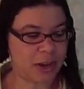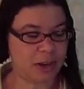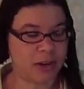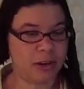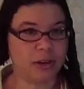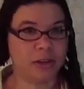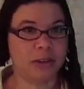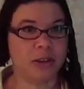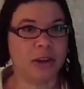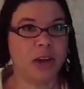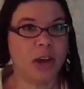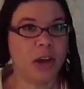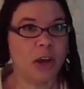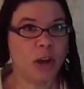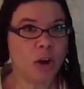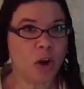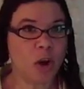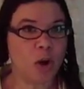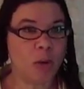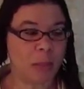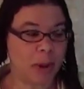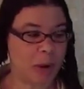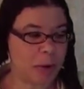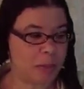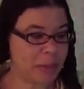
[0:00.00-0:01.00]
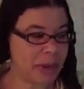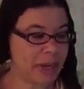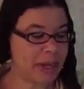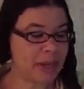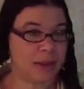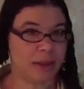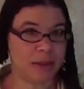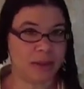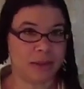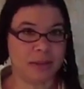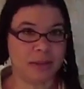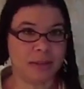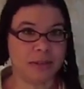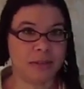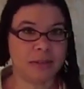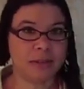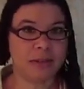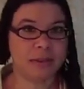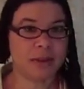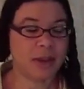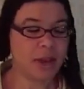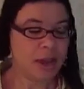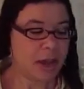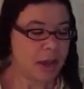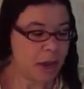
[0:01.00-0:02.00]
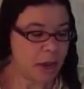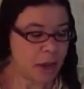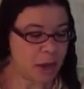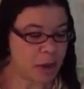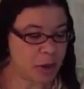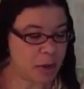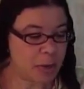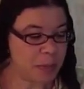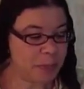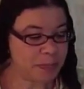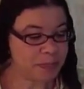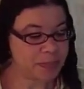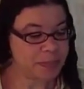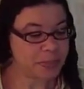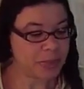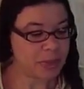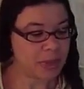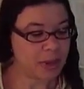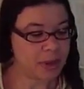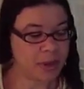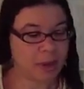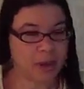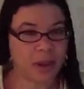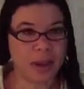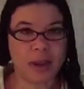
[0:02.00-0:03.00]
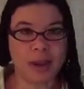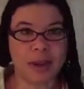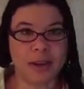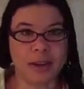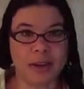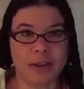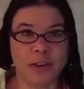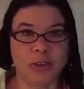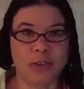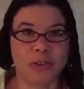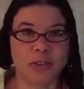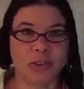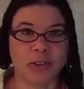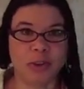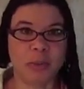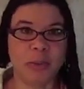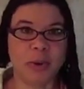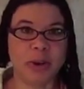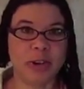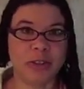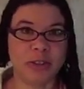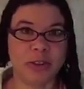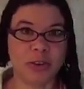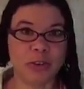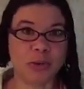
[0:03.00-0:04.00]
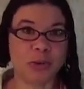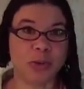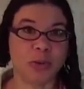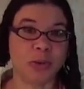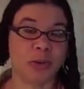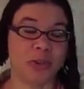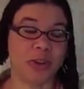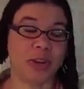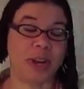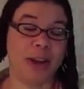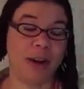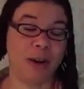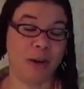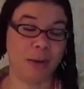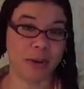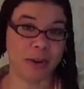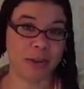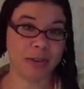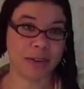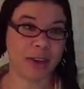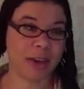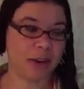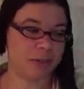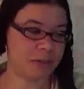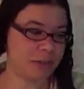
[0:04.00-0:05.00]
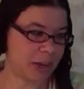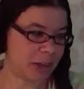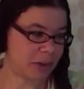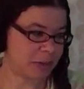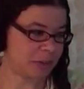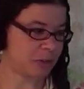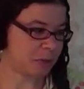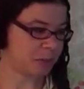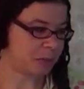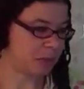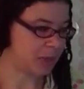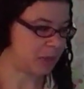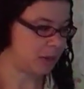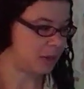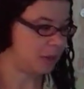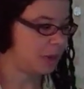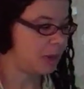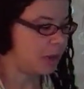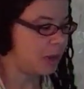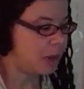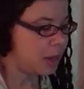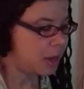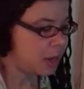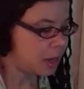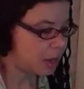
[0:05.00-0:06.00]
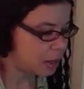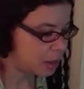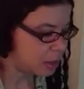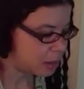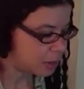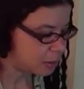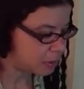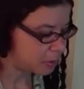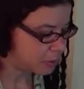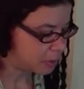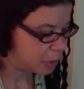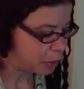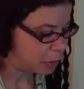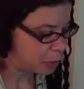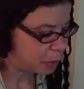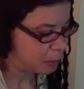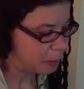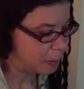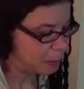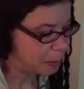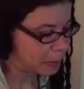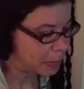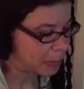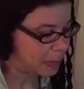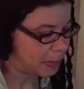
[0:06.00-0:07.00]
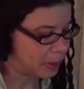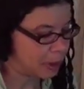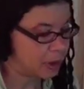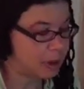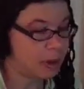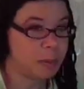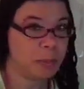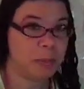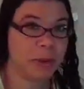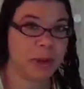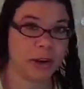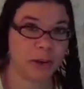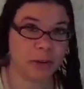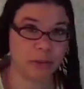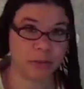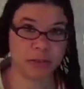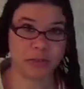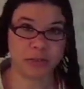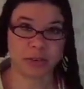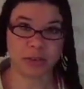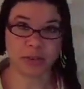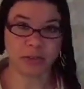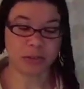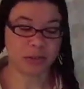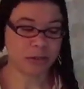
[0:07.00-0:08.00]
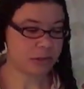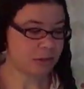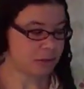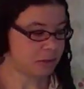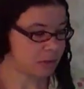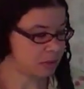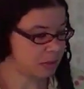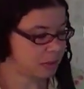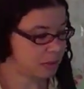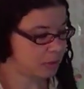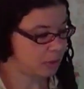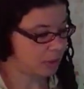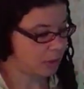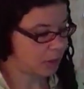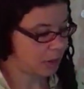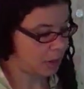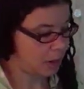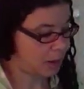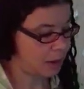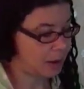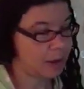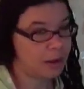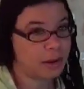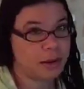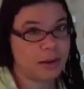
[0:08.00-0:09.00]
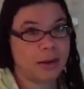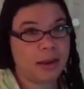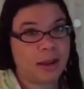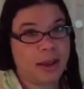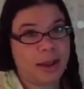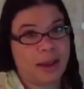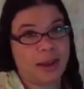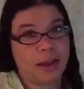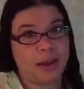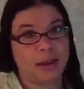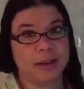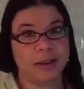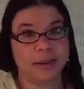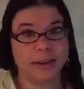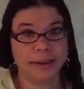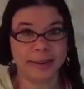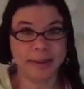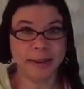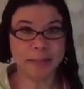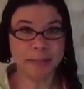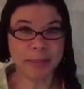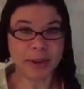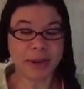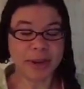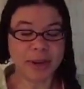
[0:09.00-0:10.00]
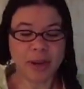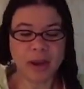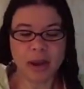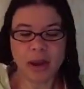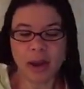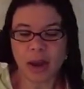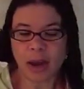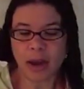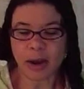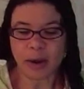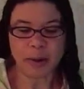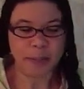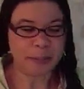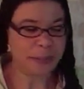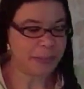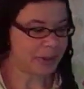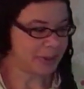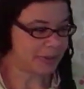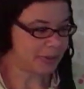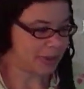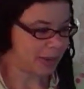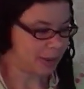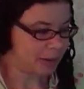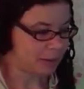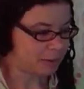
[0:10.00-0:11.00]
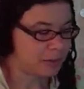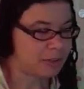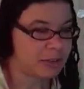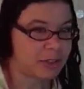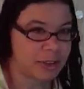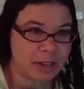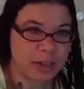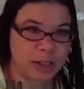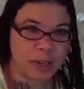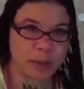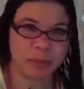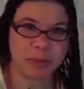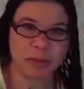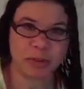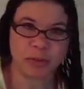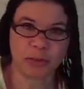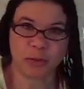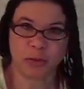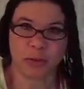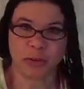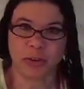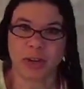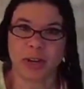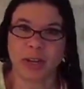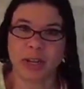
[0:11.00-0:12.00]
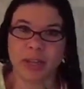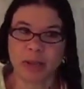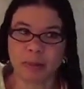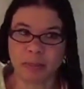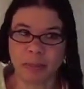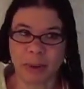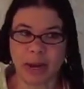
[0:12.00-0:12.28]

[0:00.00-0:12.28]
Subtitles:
and comb out my ends. And usually one of the tools that I always have next to me is a pair of scissors and a clip. And the clip is sort of to